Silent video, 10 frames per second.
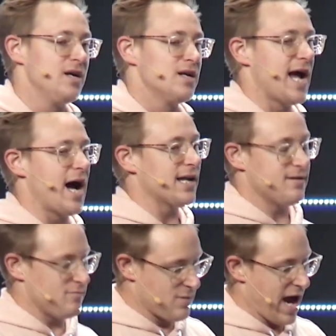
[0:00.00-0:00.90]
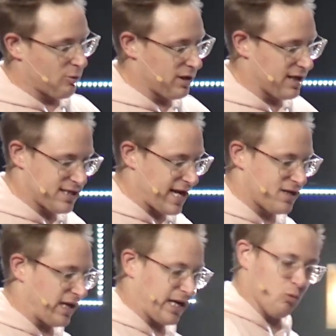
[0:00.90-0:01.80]
Now, I had not really
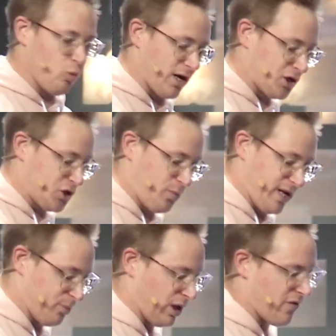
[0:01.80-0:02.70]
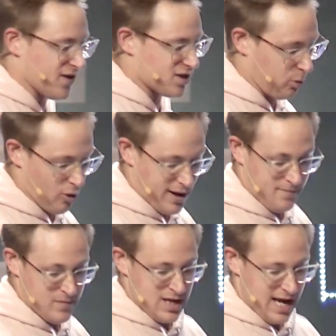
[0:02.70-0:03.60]
dated like one or two people at this point,